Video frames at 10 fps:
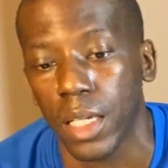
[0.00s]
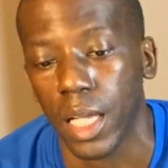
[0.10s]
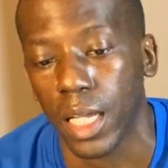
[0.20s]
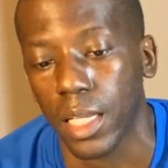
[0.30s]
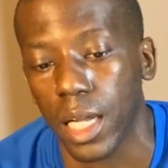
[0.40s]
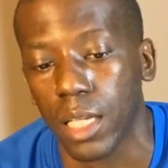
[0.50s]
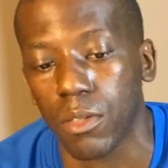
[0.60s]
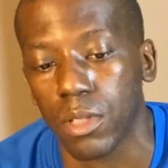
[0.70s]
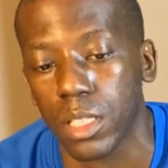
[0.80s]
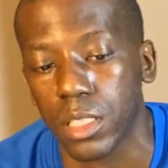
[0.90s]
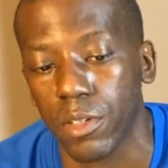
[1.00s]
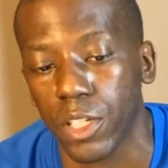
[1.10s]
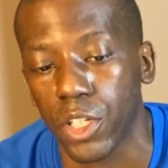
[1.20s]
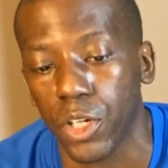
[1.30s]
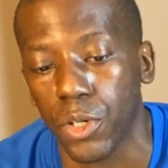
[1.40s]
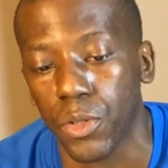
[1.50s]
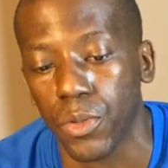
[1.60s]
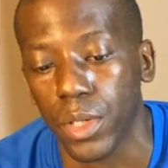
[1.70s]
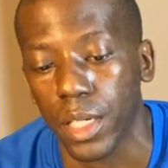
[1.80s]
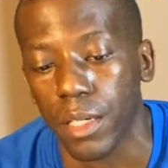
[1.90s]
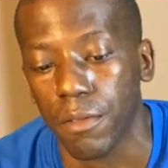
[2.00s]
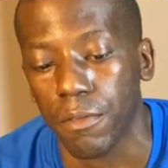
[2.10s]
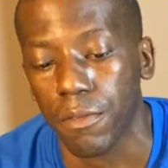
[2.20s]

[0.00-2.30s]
And I don't necessarily know if